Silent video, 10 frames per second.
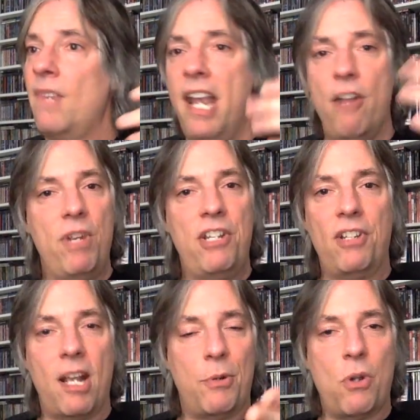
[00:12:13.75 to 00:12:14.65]
And
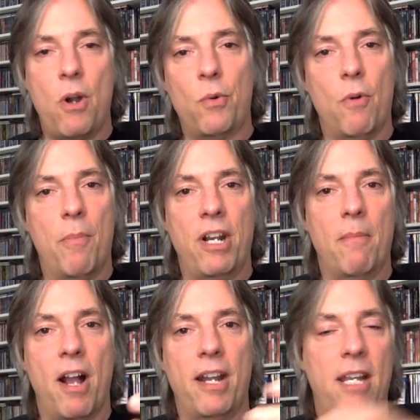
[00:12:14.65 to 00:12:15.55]
recently, I was talking to a buddy
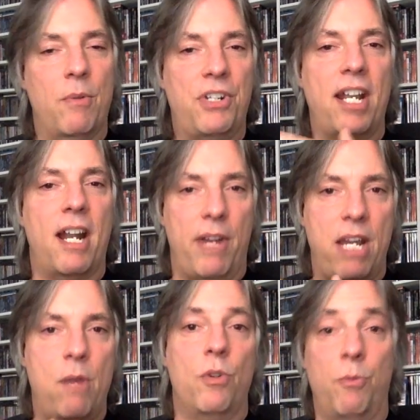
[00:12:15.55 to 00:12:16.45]
of mine, and he was saying how
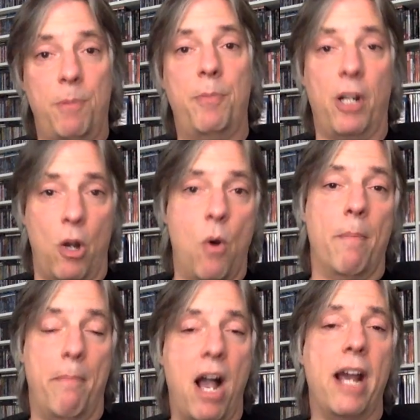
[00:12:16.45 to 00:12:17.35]
he was going
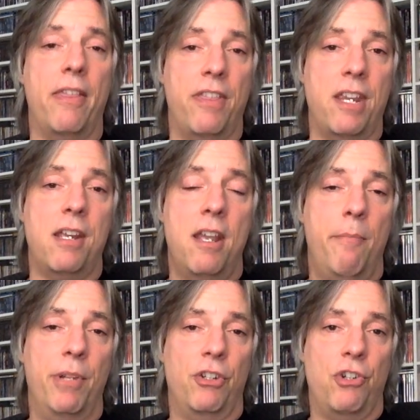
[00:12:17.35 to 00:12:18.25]
and buying the
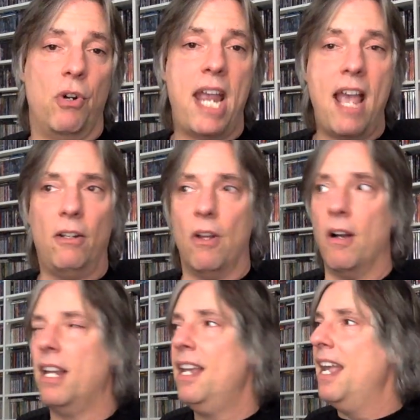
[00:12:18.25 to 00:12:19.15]
Billy Joel catalog.